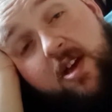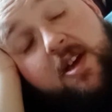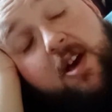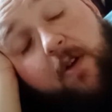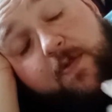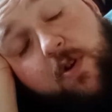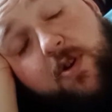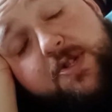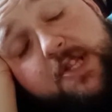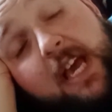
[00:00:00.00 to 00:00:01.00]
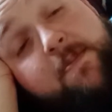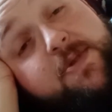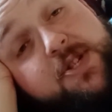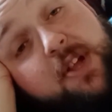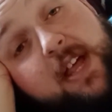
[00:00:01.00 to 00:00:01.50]
Of course,
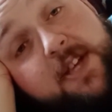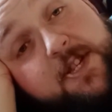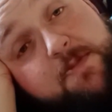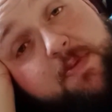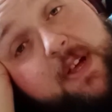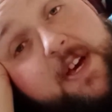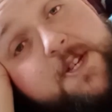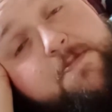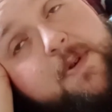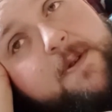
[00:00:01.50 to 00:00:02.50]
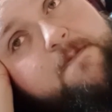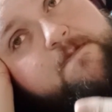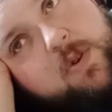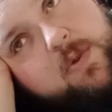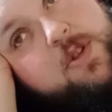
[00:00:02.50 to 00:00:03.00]
Lima still has its place, but
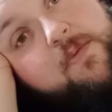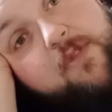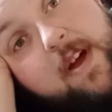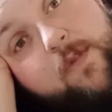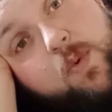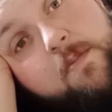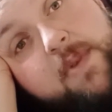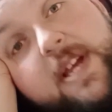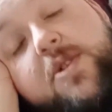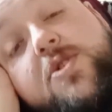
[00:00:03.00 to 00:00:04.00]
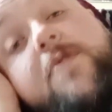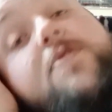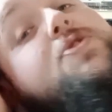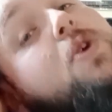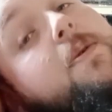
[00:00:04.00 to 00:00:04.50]
it's not for everyone. But it does
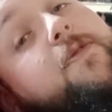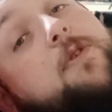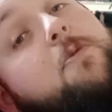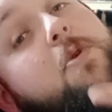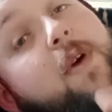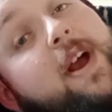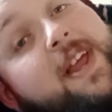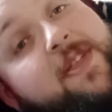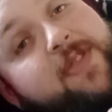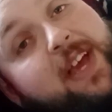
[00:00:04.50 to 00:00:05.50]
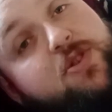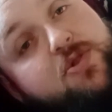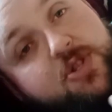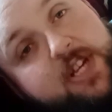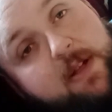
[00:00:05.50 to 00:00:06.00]
offer scope for upgrading things
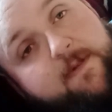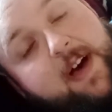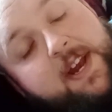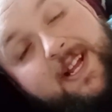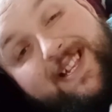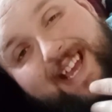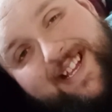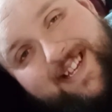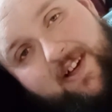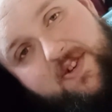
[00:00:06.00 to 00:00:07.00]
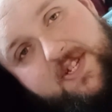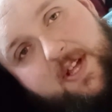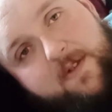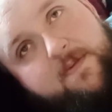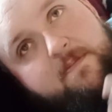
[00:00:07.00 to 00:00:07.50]
yourself, adding detail
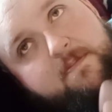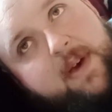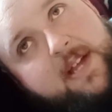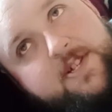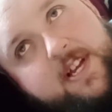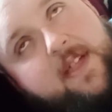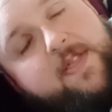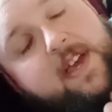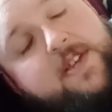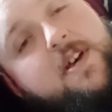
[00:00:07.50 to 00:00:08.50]
yourself, and painting and things.